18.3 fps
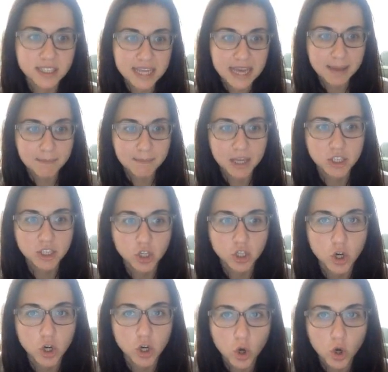that
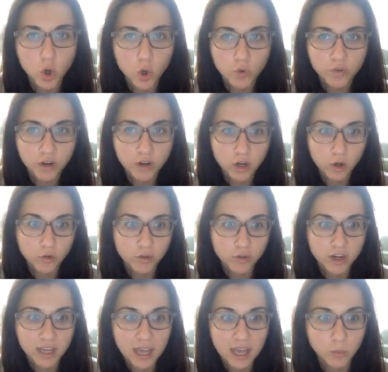measure over and
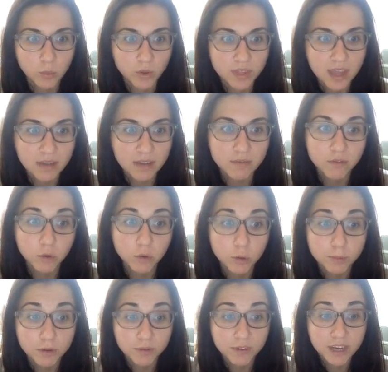over again with a
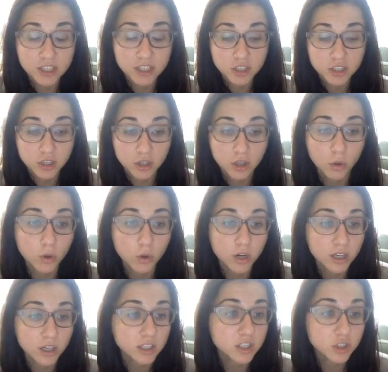full professional
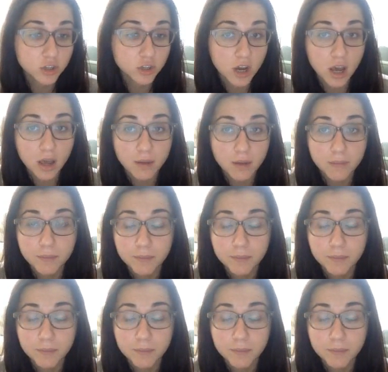orchestra.